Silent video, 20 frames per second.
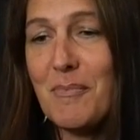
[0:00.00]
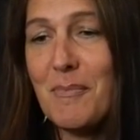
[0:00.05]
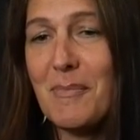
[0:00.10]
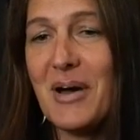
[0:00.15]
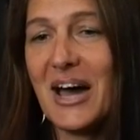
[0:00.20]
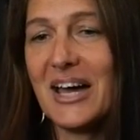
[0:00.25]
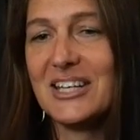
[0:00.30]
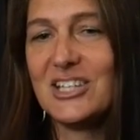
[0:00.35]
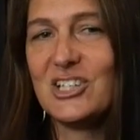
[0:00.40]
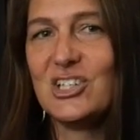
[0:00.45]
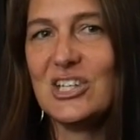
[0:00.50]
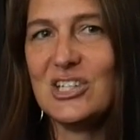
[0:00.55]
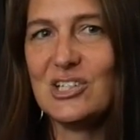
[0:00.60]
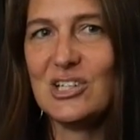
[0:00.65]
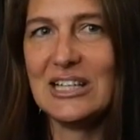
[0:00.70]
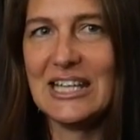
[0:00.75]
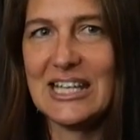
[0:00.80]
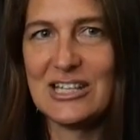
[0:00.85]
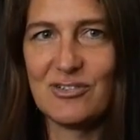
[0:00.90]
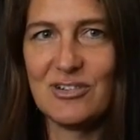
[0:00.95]
but
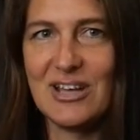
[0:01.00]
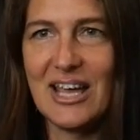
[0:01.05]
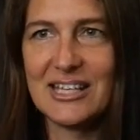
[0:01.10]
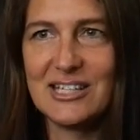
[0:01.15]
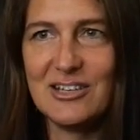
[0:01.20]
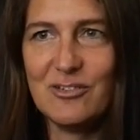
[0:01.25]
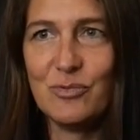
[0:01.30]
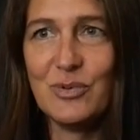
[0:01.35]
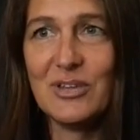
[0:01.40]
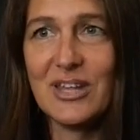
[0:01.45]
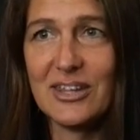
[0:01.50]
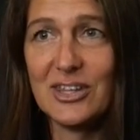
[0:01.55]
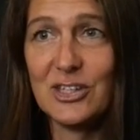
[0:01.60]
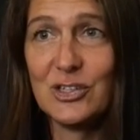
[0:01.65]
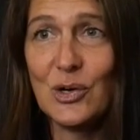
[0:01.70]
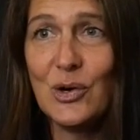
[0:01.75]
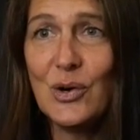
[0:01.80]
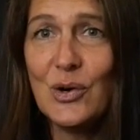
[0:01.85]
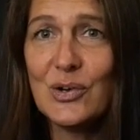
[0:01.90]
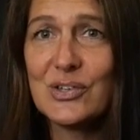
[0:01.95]
she's less reactive with other
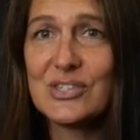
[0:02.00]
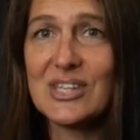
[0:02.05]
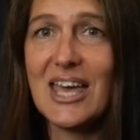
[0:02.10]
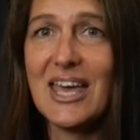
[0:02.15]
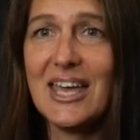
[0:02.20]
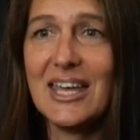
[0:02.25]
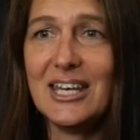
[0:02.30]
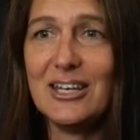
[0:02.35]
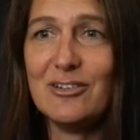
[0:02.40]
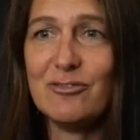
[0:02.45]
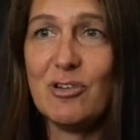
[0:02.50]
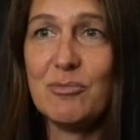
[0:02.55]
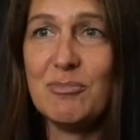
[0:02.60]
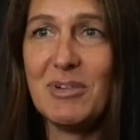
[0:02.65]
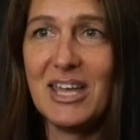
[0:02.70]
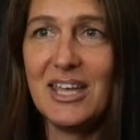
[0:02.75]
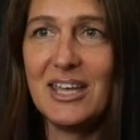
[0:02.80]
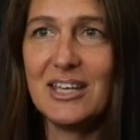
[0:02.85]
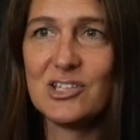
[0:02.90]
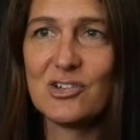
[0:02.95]
dogs, and for
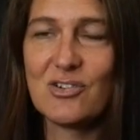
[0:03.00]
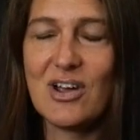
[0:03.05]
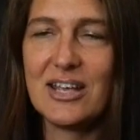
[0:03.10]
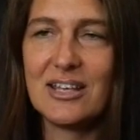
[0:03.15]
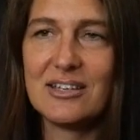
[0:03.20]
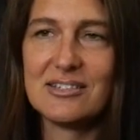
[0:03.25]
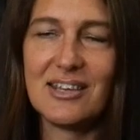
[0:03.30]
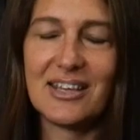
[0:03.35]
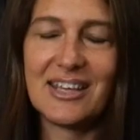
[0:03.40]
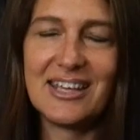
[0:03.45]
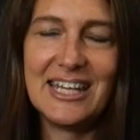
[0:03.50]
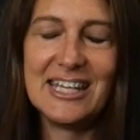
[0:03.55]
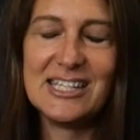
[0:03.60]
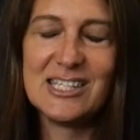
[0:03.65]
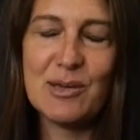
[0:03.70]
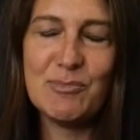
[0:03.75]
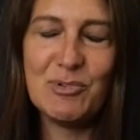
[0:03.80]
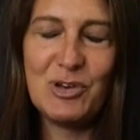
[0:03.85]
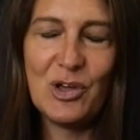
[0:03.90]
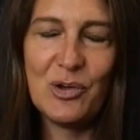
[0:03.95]
me it's great because I can
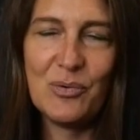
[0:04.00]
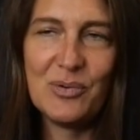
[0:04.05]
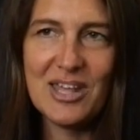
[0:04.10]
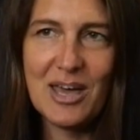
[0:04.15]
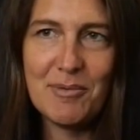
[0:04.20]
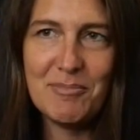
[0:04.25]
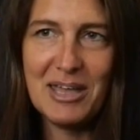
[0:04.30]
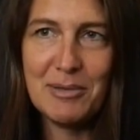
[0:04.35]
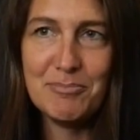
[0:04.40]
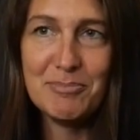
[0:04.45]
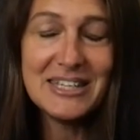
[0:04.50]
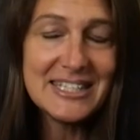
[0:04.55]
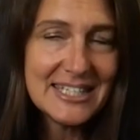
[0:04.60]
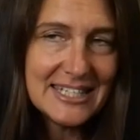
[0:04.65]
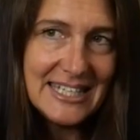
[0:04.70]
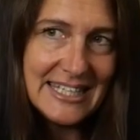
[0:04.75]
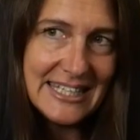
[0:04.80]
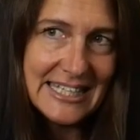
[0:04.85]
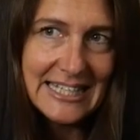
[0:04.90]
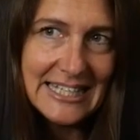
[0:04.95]
examine her without being
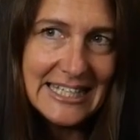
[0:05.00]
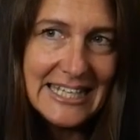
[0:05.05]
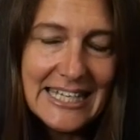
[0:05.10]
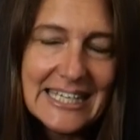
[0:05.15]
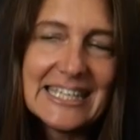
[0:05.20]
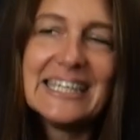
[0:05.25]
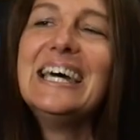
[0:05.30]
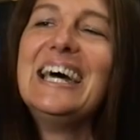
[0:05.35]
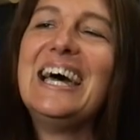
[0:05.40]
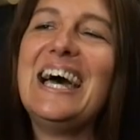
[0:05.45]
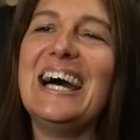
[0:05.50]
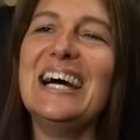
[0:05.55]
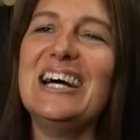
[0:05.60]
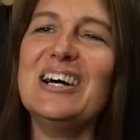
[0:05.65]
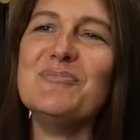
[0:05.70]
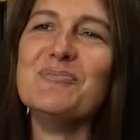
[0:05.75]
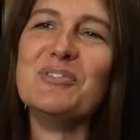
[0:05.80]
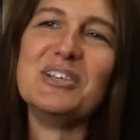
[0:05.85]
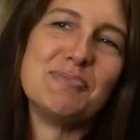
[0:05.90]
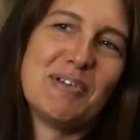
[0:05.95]
bitten in the clinic,
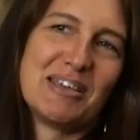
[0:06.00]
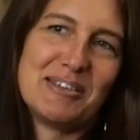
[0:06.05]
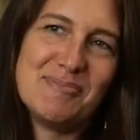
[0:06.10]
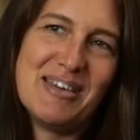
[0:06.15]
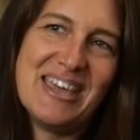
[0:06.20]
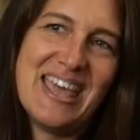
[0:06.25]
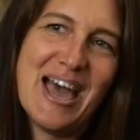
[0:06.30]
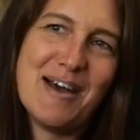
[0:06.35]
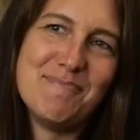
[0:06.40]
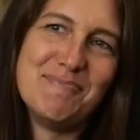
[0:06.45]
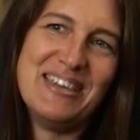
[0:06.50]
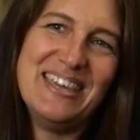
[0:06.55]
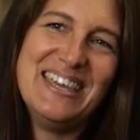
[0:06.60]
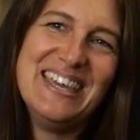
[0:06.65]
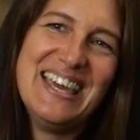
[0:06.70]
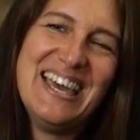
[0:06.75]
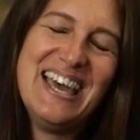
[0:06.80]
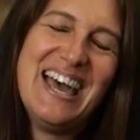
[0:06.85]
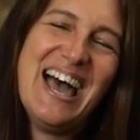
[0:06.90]
which makes me happy.